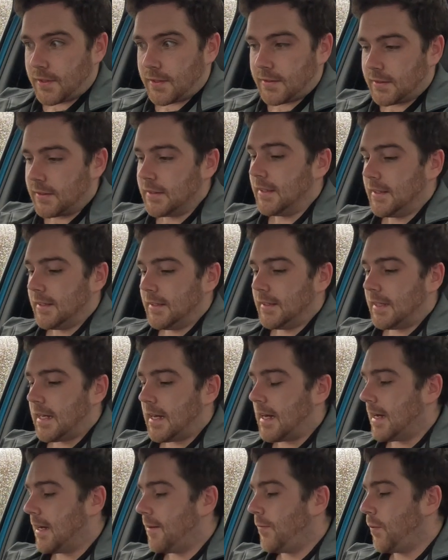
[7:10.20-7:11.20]
done,
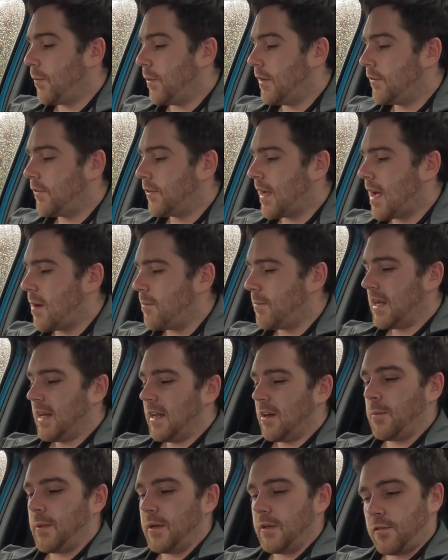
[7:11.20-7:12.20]
which can be a
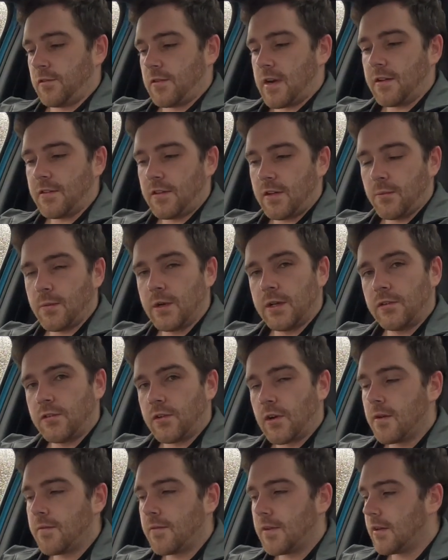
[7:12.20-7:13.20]
little bit distracting when you're
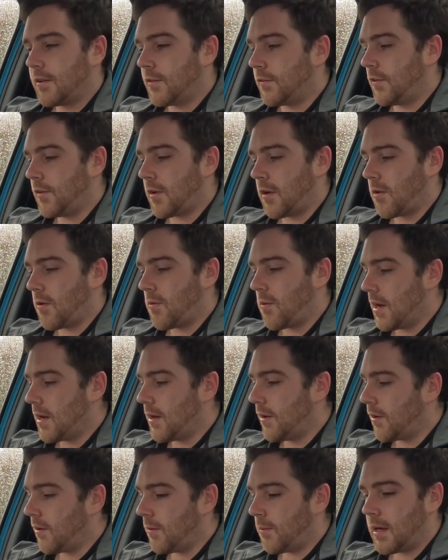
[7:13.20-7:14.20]
driving because you don't
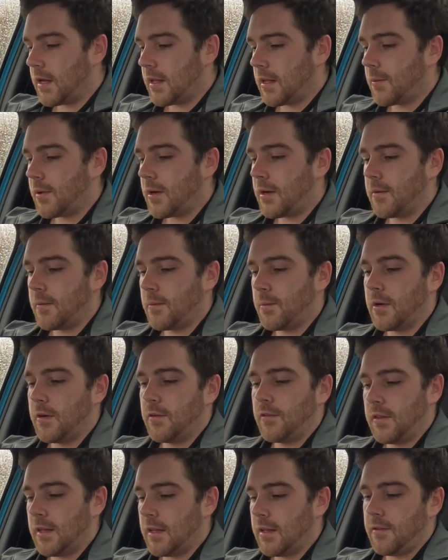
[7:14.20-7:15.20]
quite know where you are,
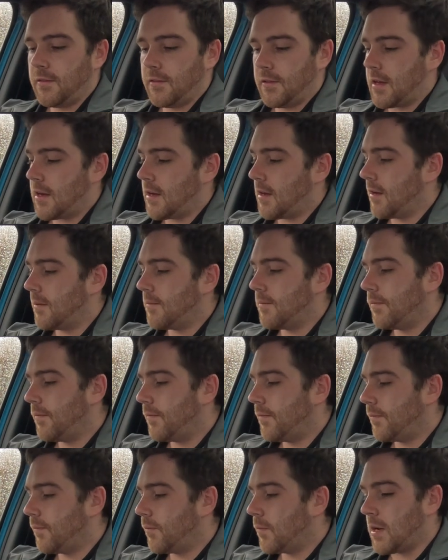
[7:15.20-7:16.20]
whereas these are,
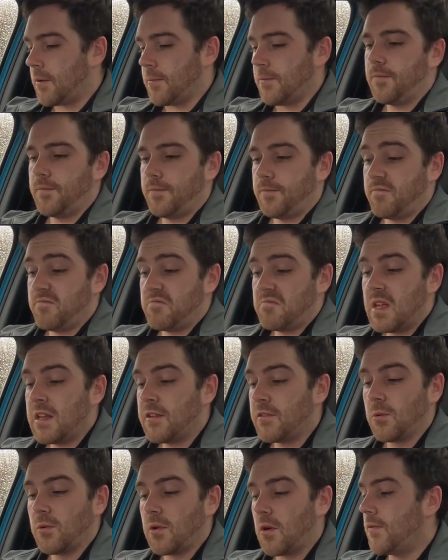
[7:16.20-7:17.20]
well,
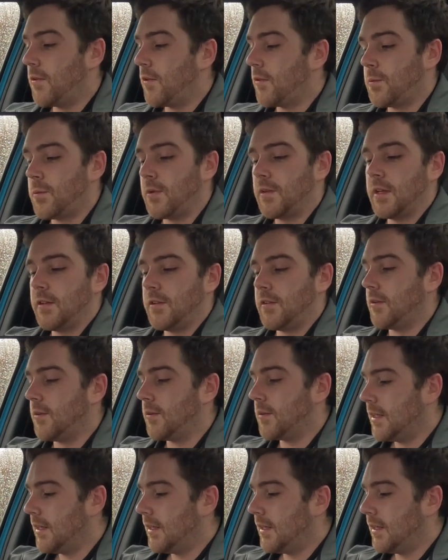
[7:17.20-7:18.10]
it's all obvious what they do.